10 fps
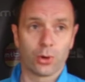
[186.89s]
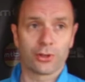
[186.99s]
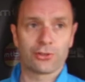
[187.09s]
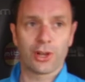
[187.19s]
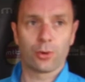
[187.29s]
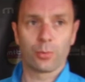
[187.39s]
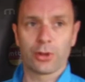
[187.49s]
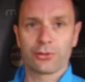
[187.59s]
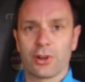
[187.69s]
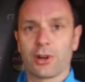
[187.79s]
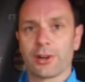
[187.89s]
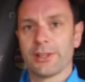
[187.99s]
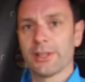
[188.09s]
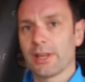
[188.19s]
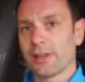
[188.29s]
on the Shadow Plus RD
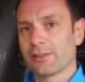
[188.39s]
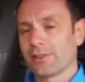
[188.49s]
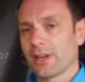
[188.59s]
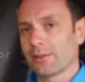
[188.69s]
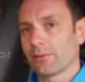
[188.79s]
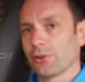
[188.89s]
is that